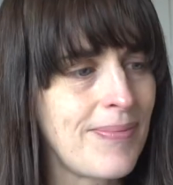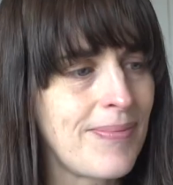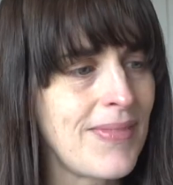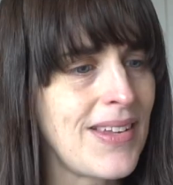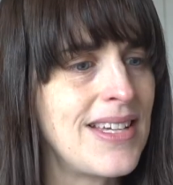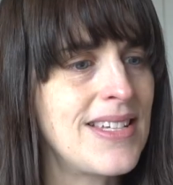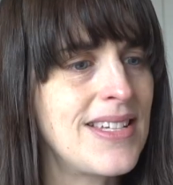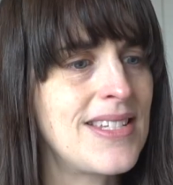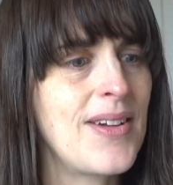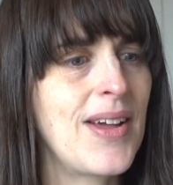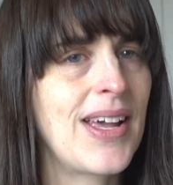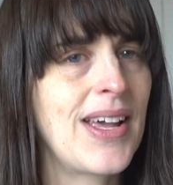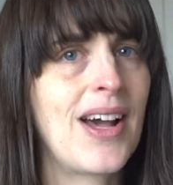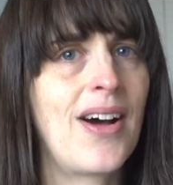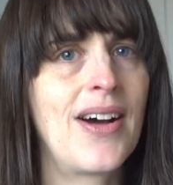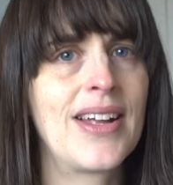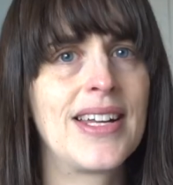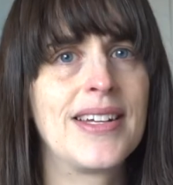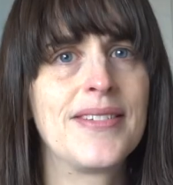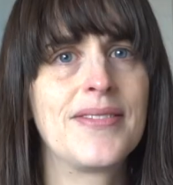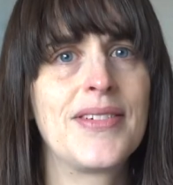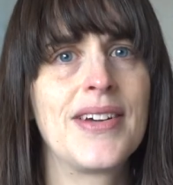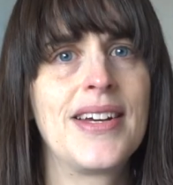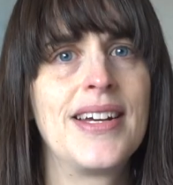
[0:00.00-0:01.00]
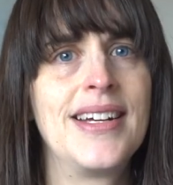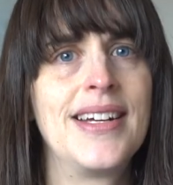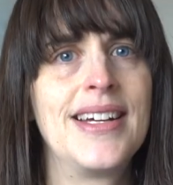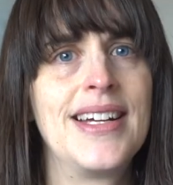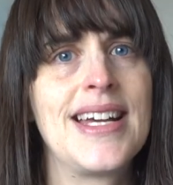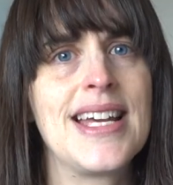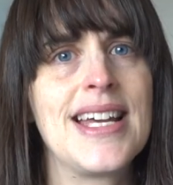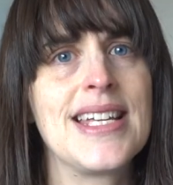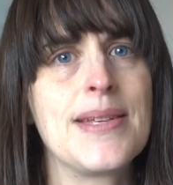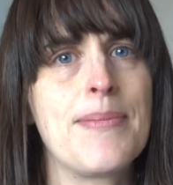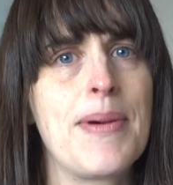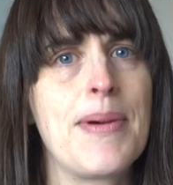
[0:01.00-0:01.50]
So it kind of,
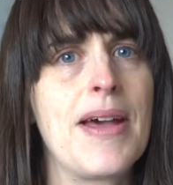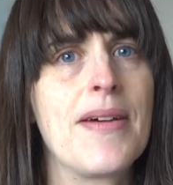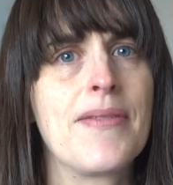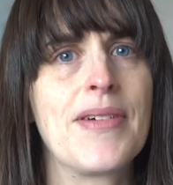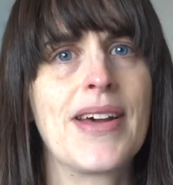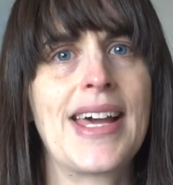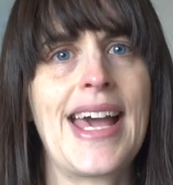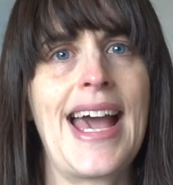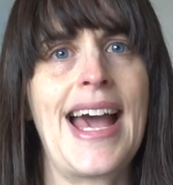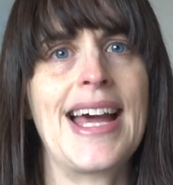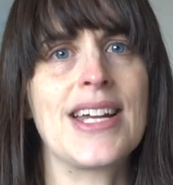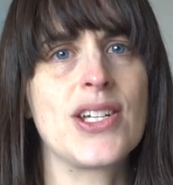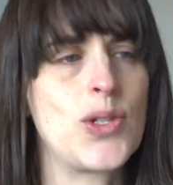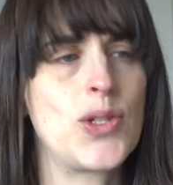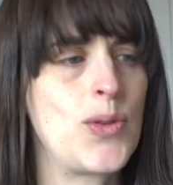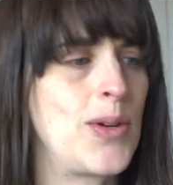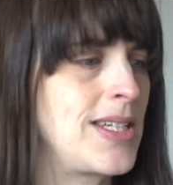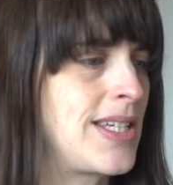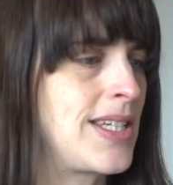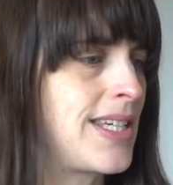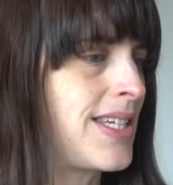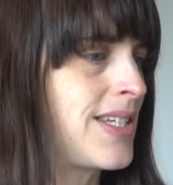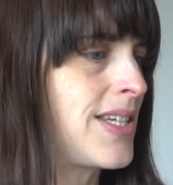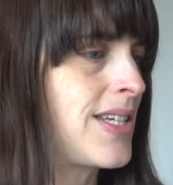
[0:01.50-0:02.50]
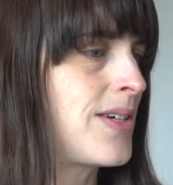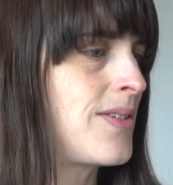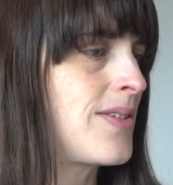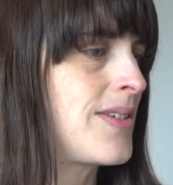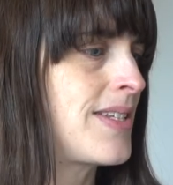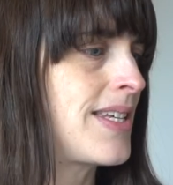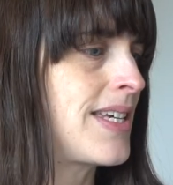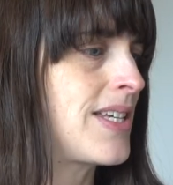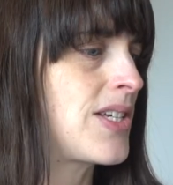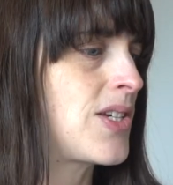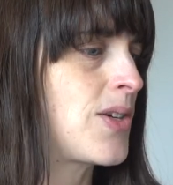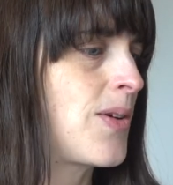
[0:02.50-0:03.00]
it's a bit of a catch-22
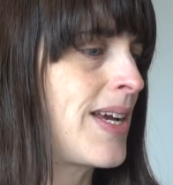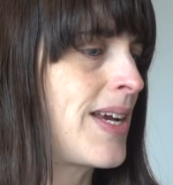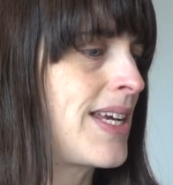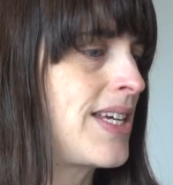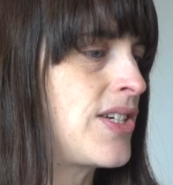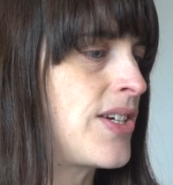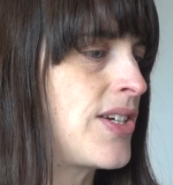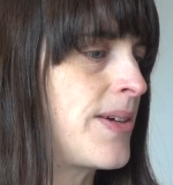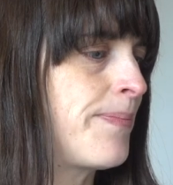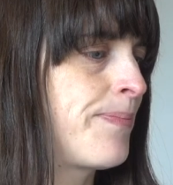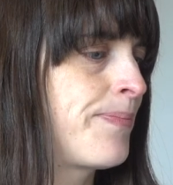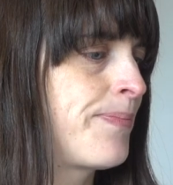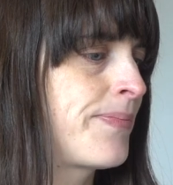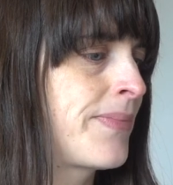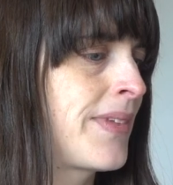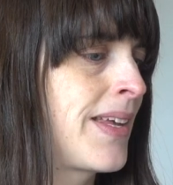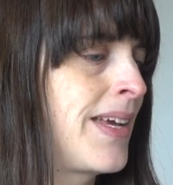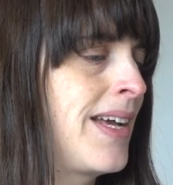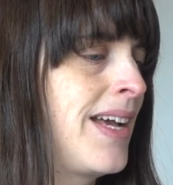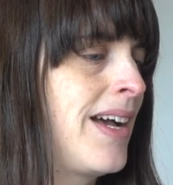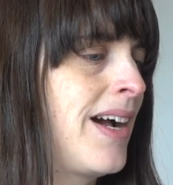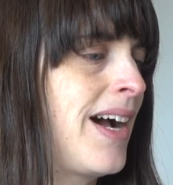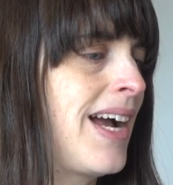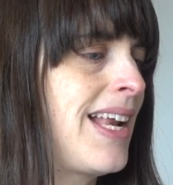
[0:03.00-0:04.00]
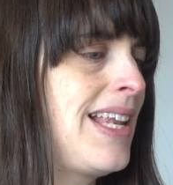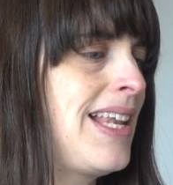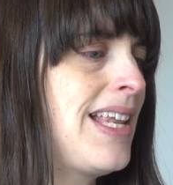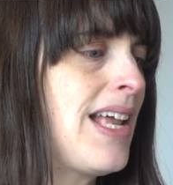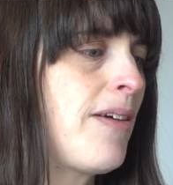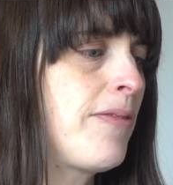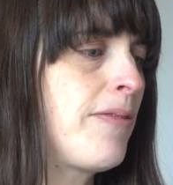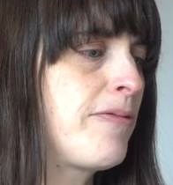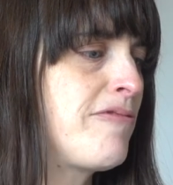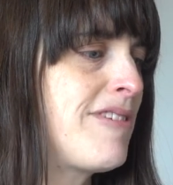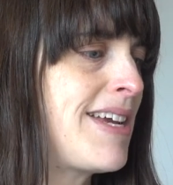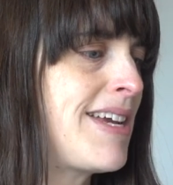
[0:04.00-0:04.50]
situation. I
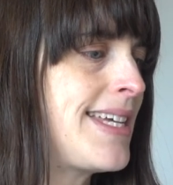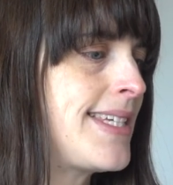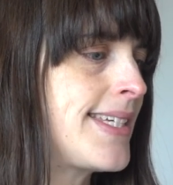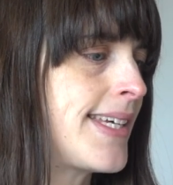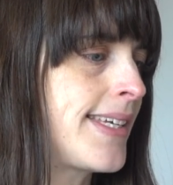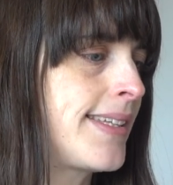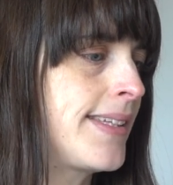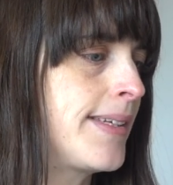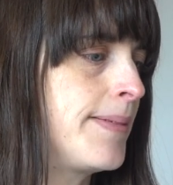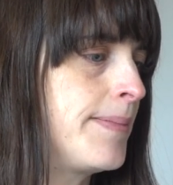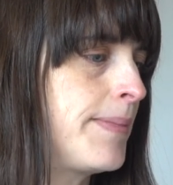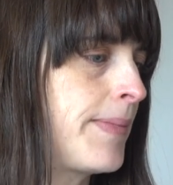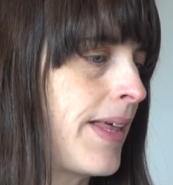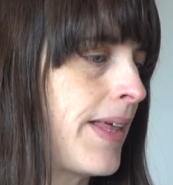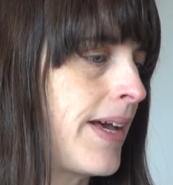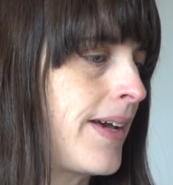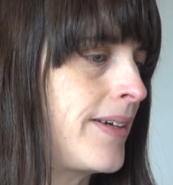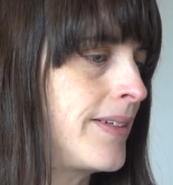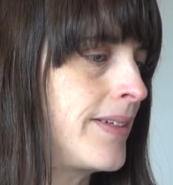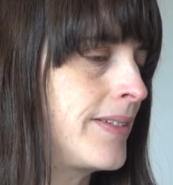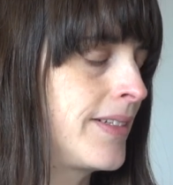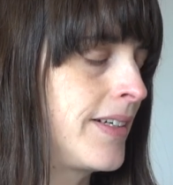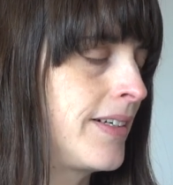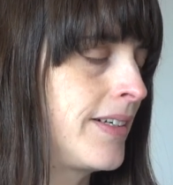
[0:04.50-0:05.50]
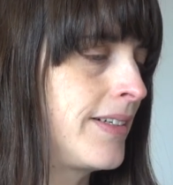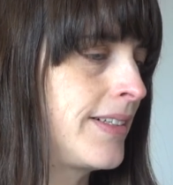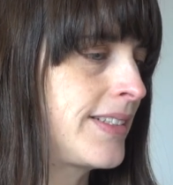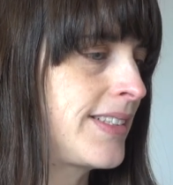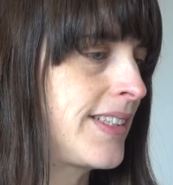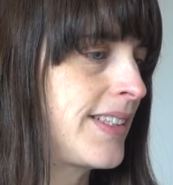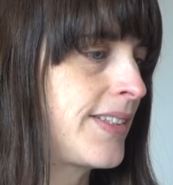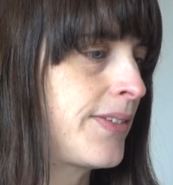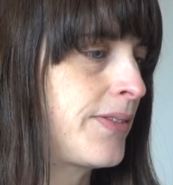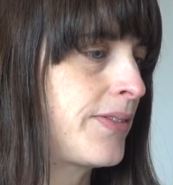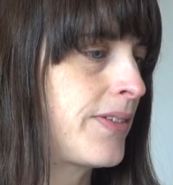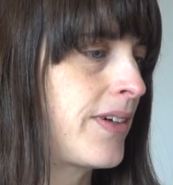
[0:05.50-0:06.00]
love reading them though.
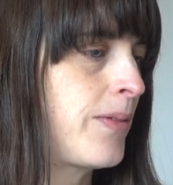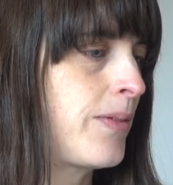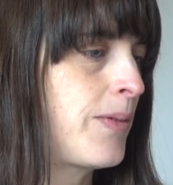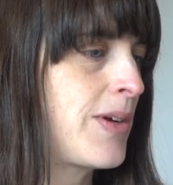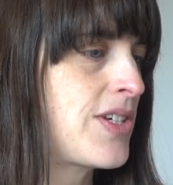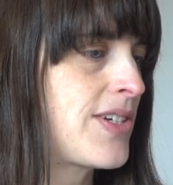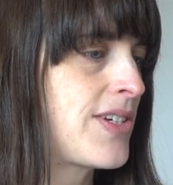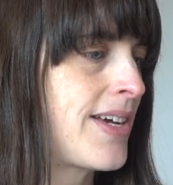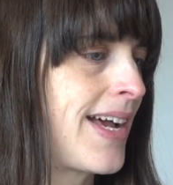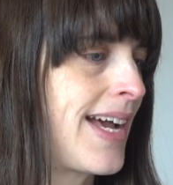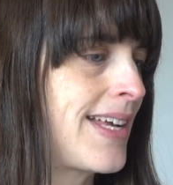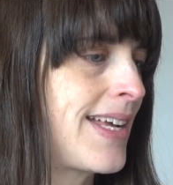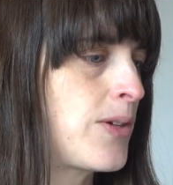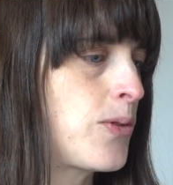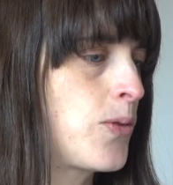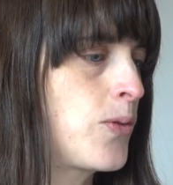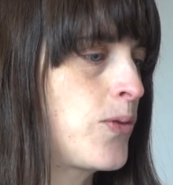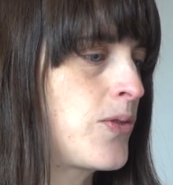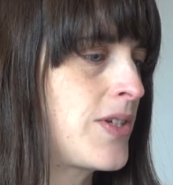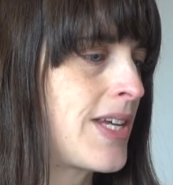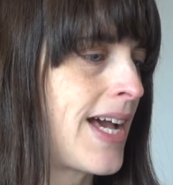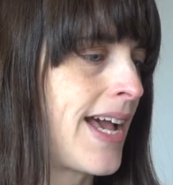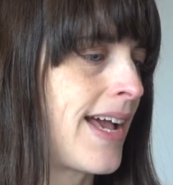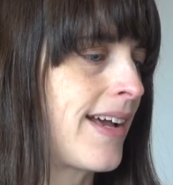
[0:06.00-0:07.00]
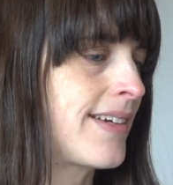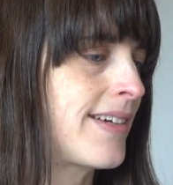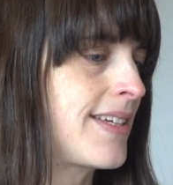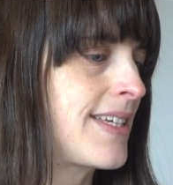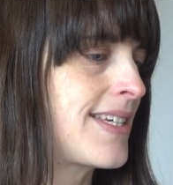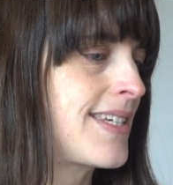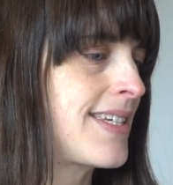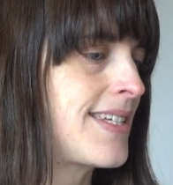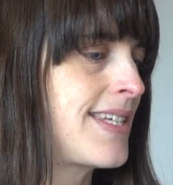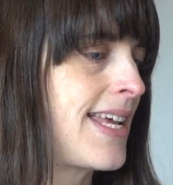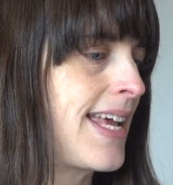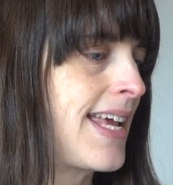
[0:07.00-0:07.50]
I wish I had all day. I could
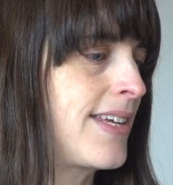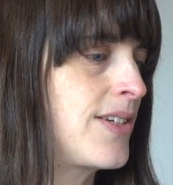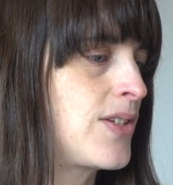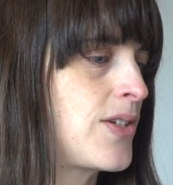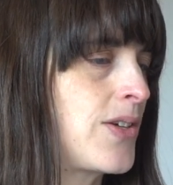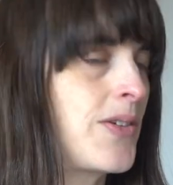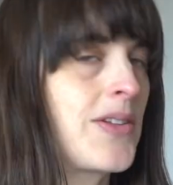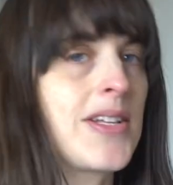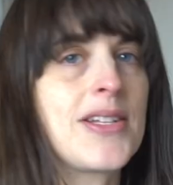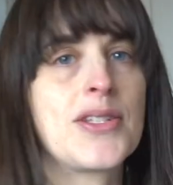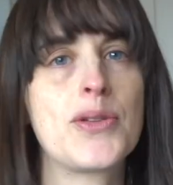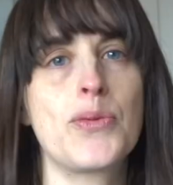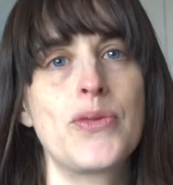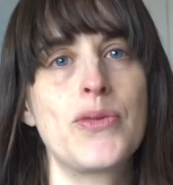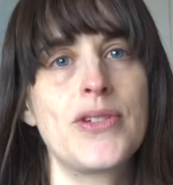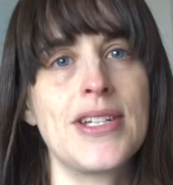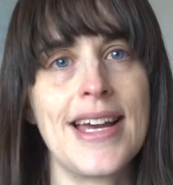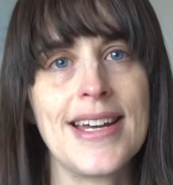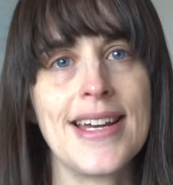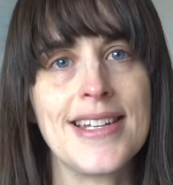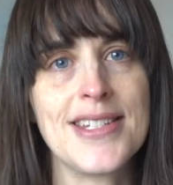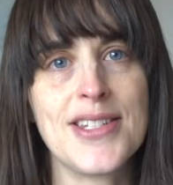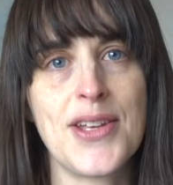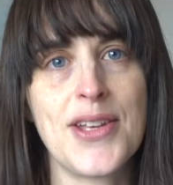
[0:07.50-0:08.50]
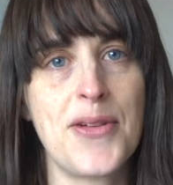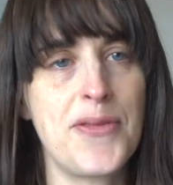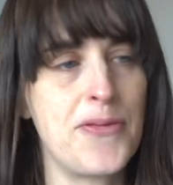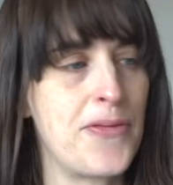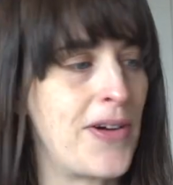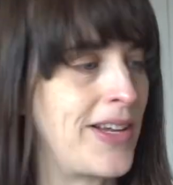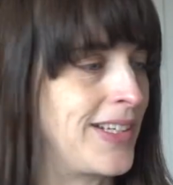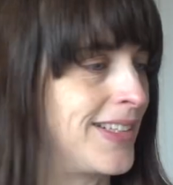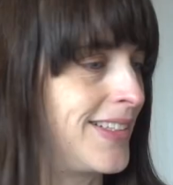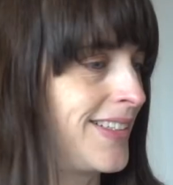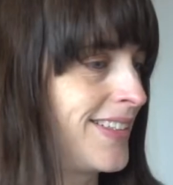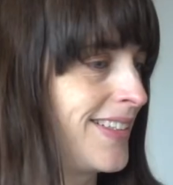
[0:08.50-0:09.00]
just sit and do this all day. It's so fun.